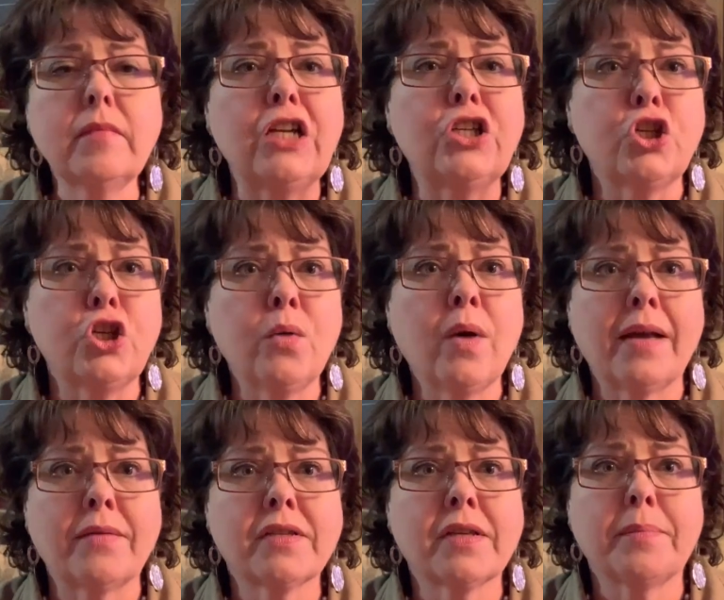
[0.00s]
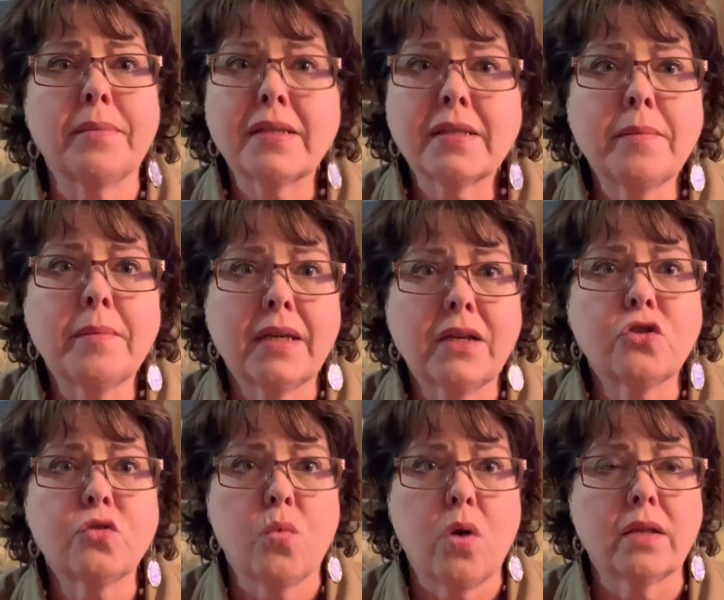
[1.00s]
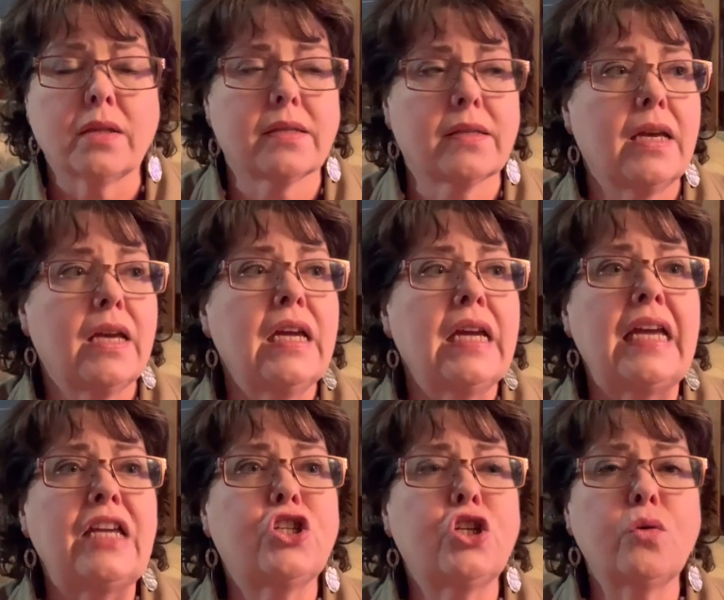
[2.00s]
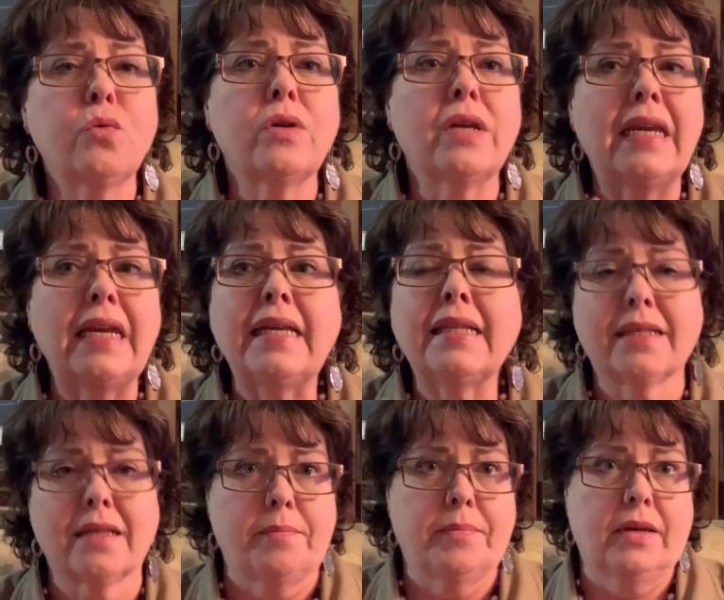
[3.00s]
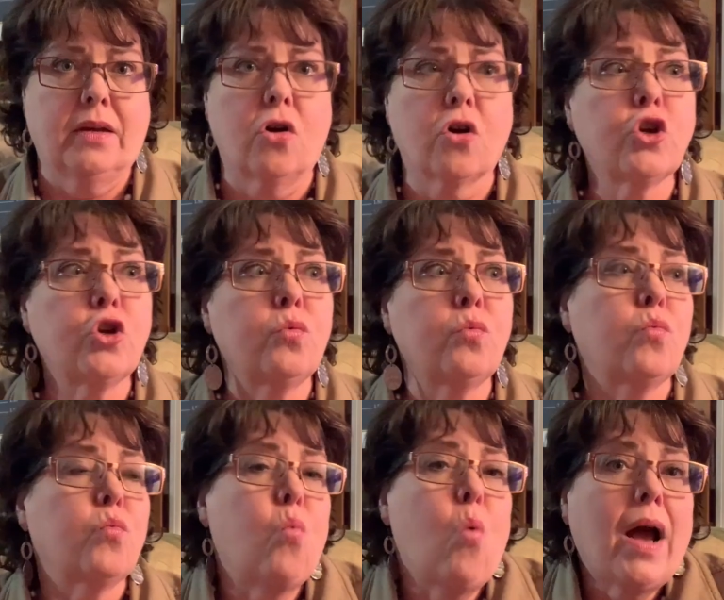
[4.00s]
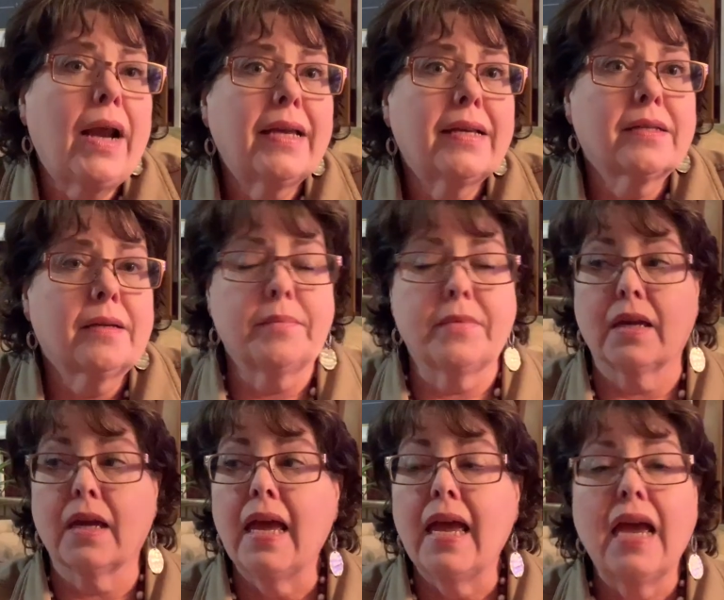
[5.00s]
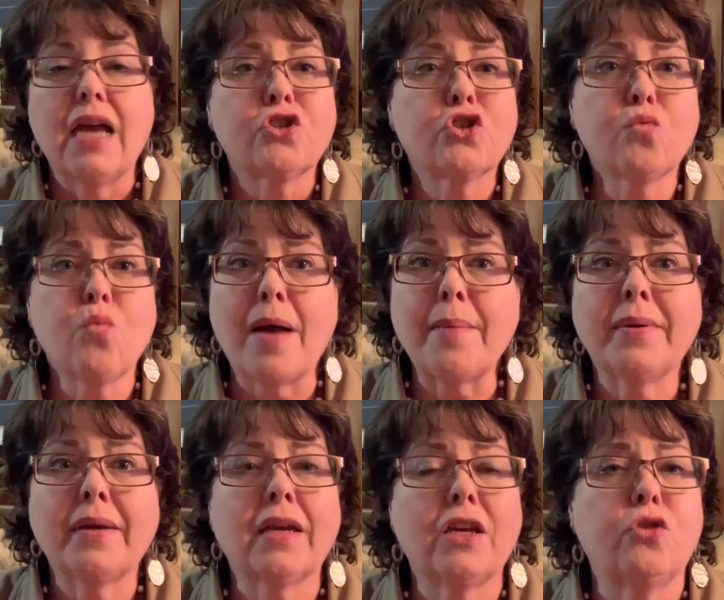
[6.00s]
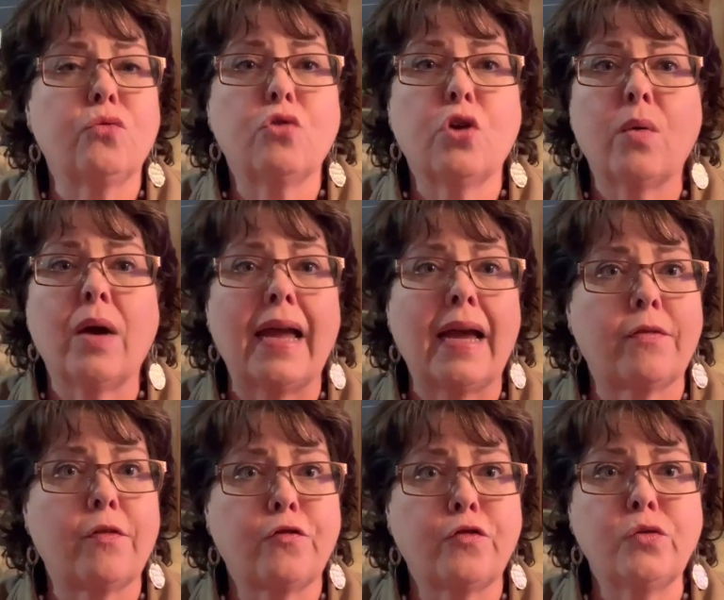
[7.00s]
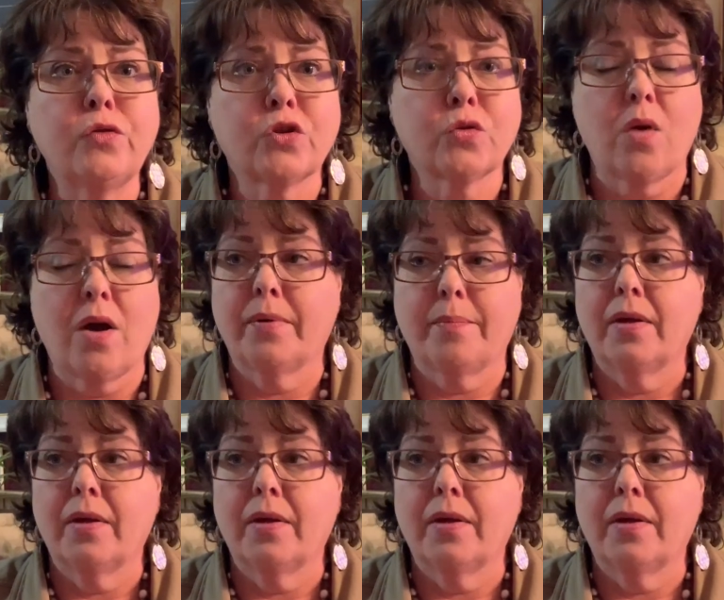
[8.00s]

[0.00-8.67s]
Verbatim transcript: do you have something somebody else wants? Do you need something? Are you wanting something? Swapping, you know I have a food swap.